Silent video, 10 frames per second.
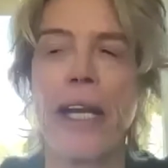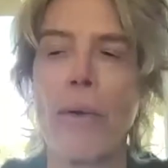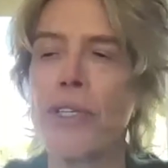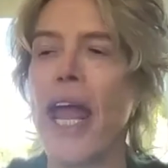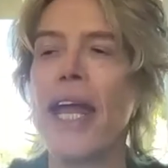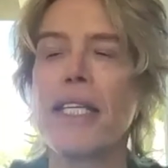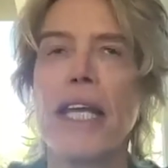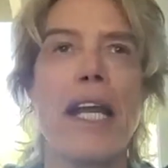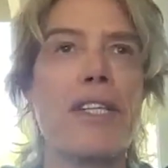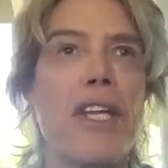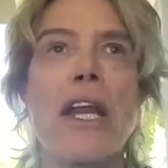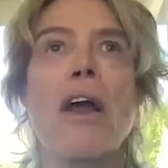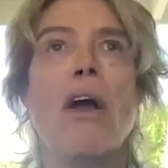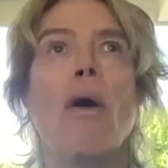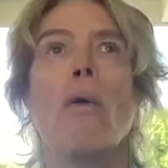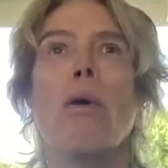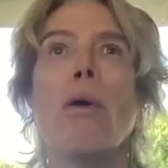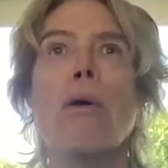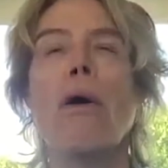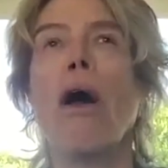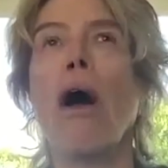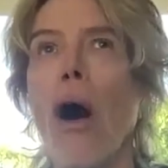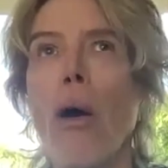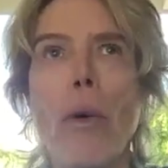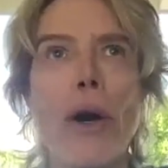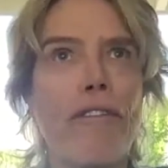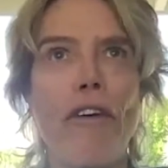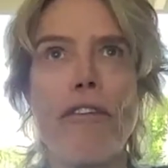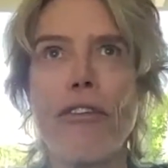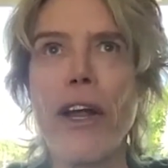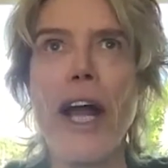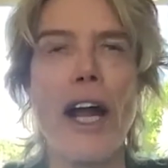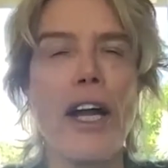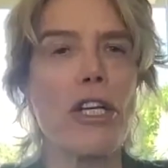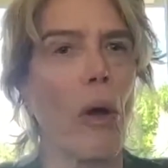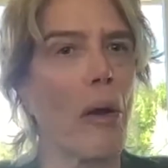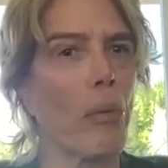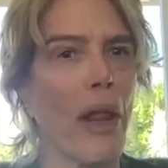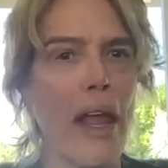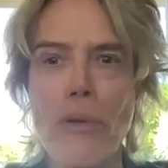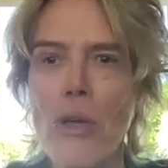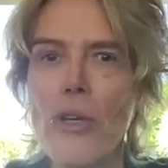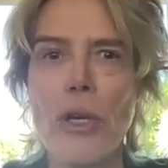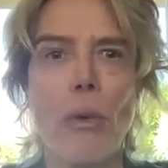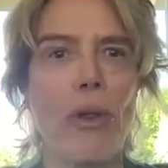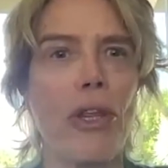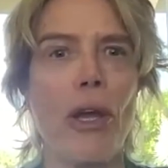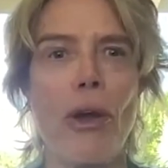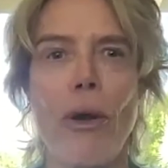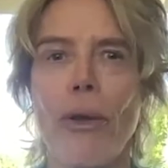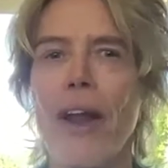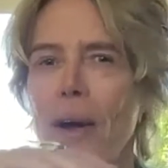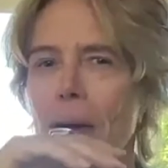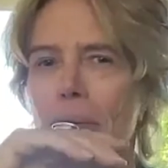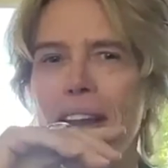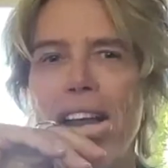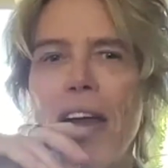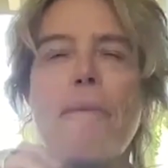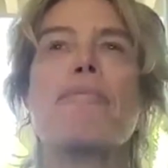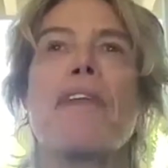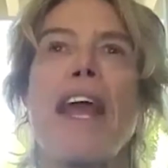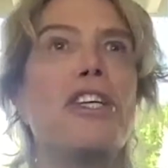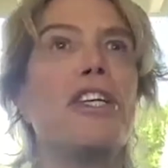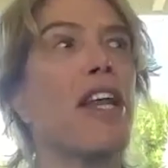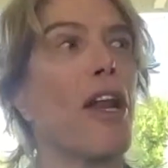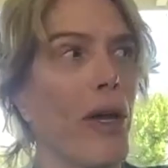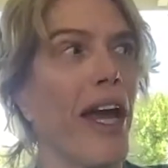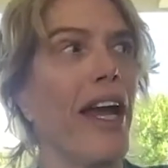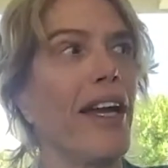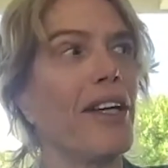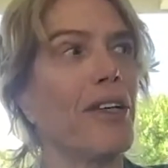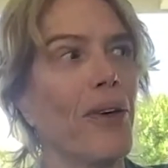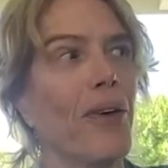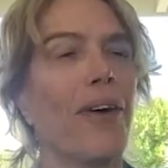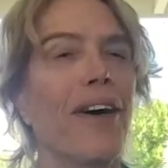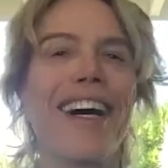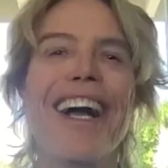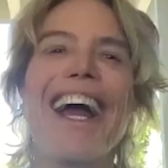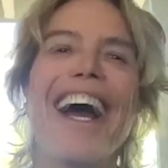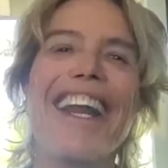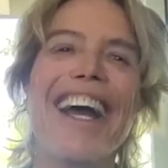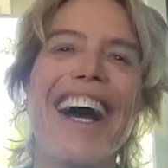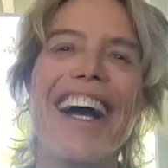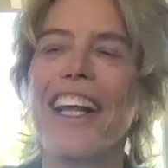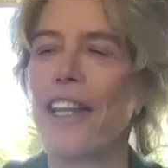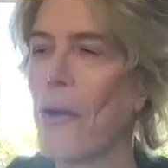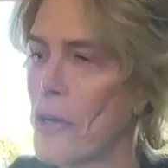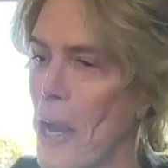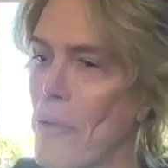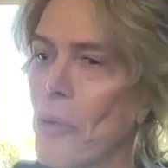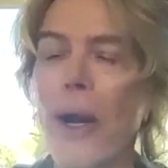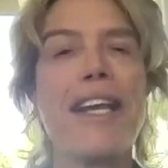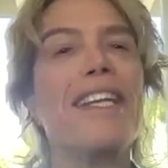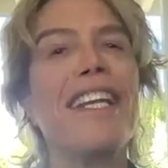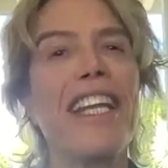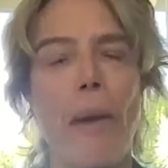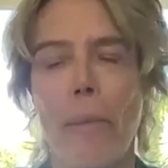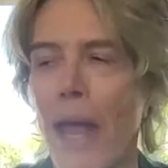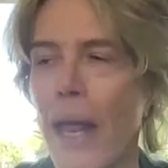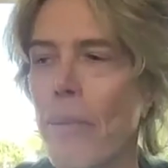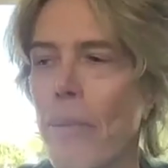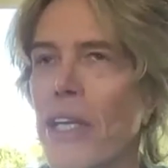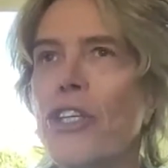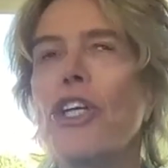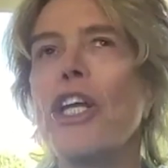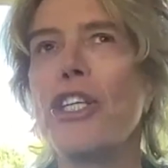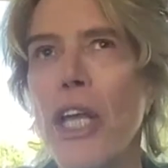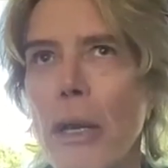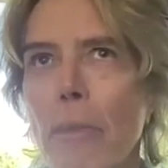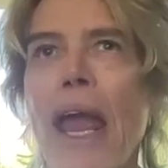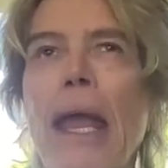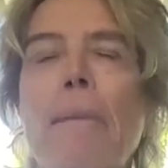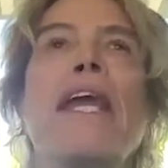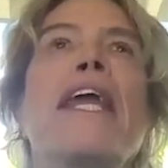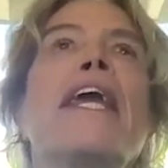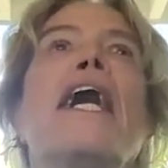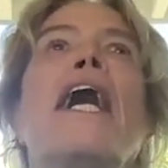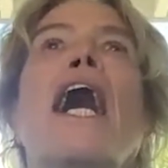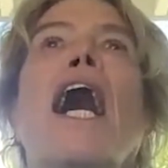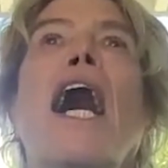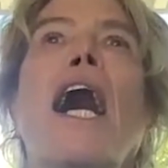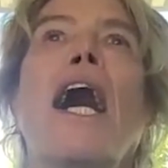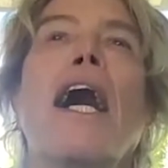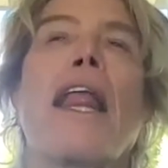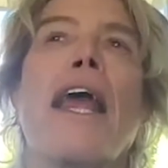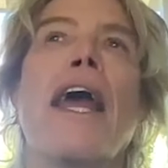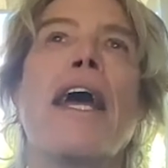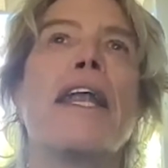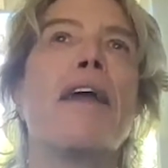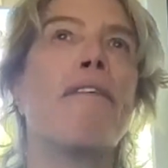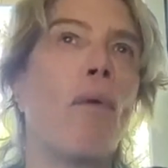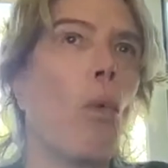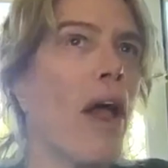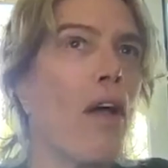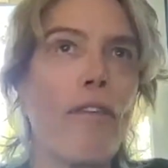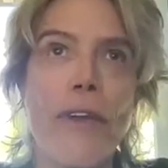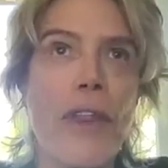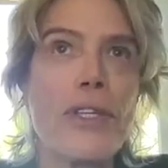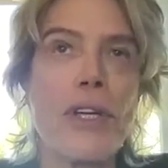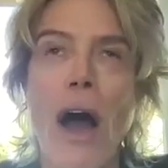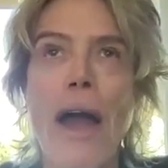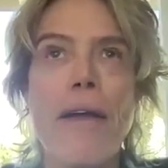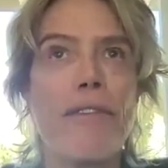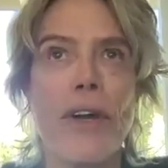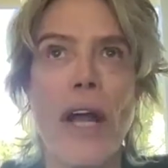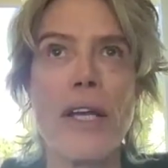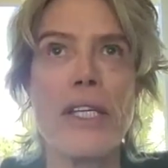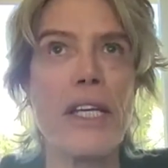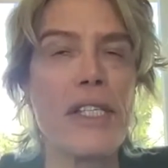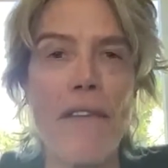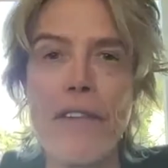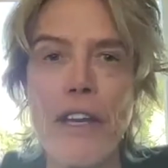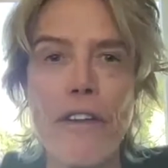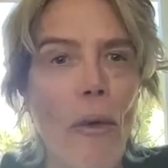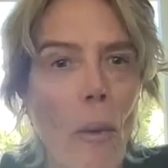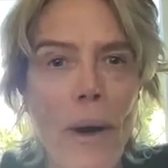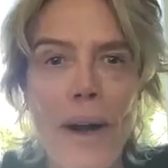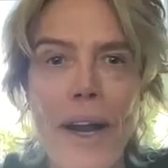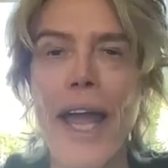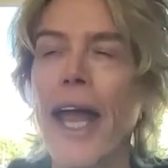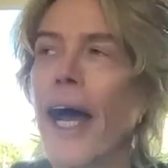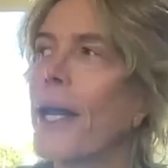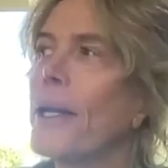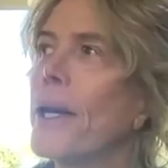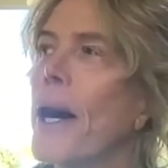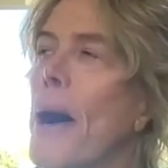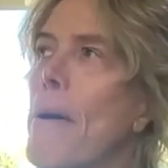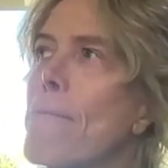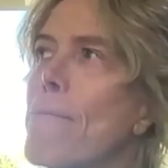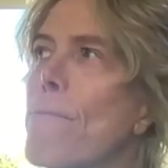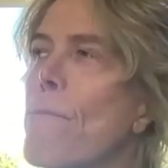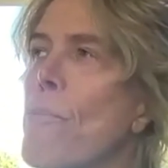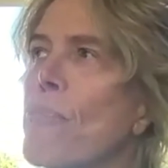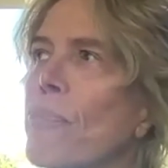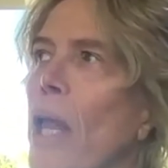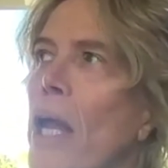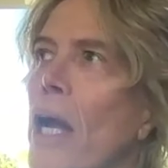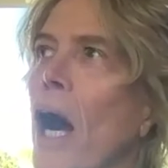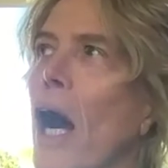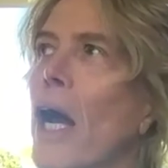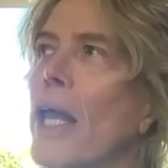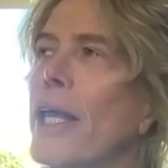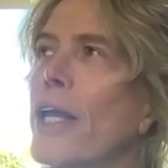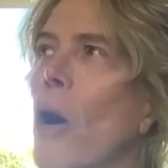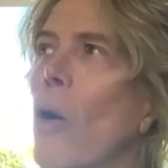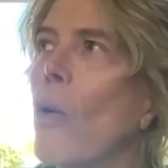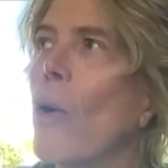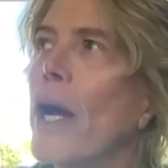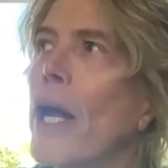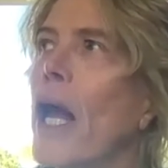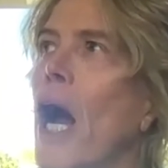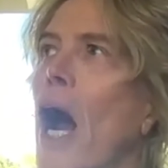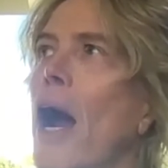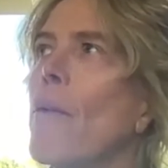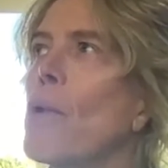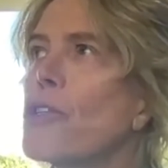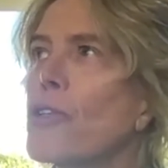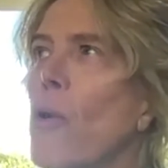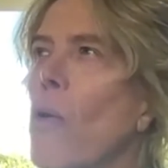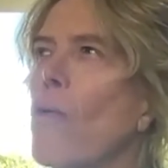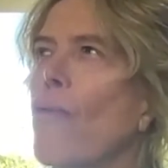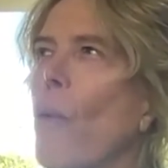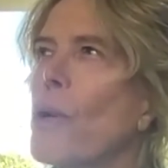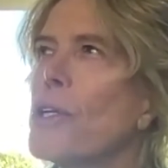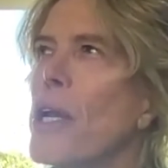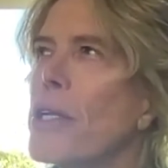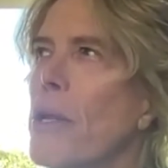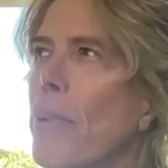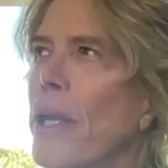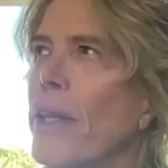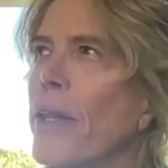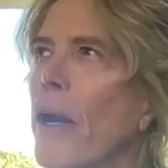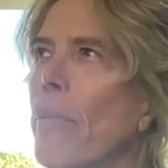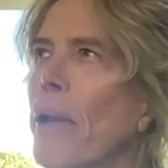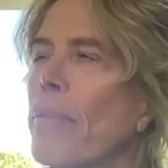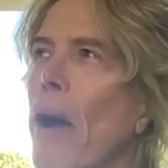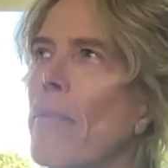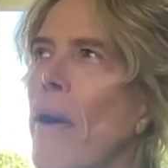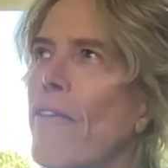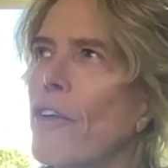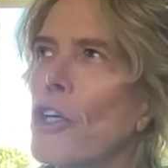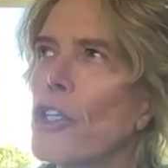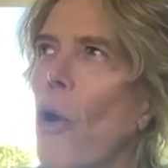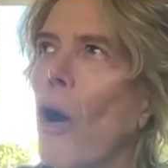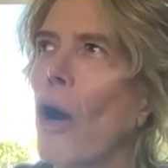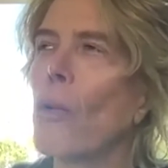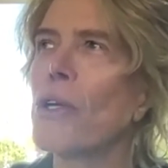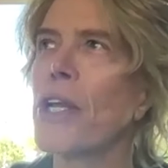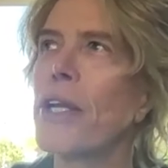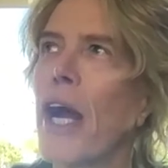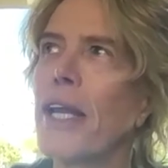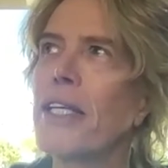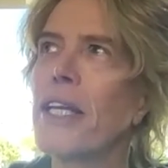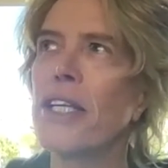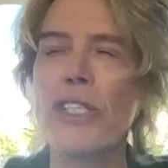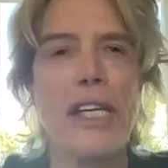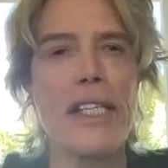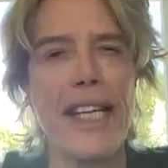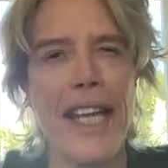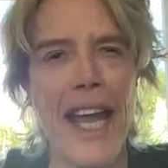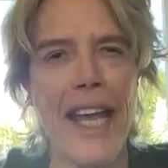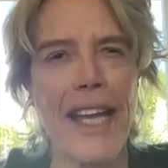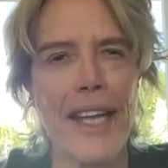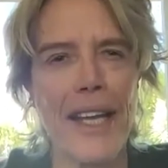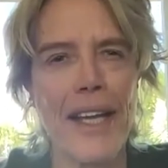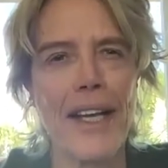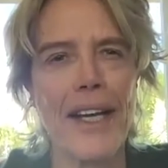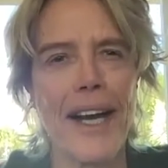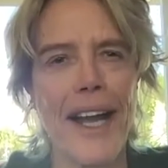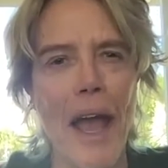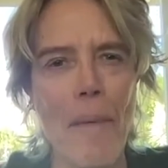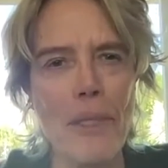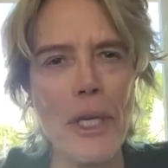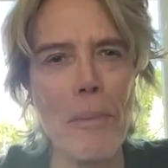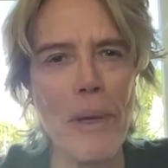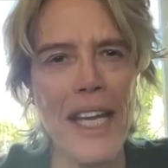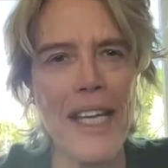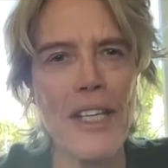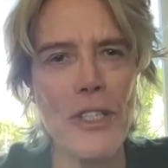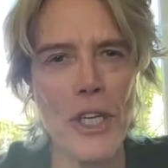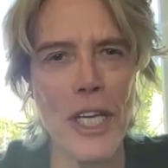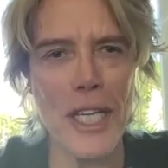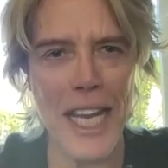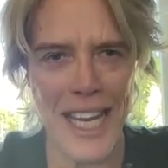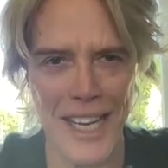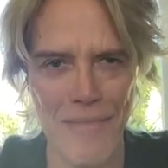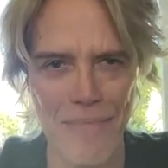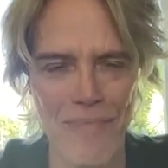I was 18. I said, well, I'll work for free. I just want to play music with you. You know, I mean, and she said, okay, cool. And there were times when I didn't get paid, but she did pay me well for the time for 1974. And, you know, I was so fortunate to be there. But my first car was a 1968 MGB GT.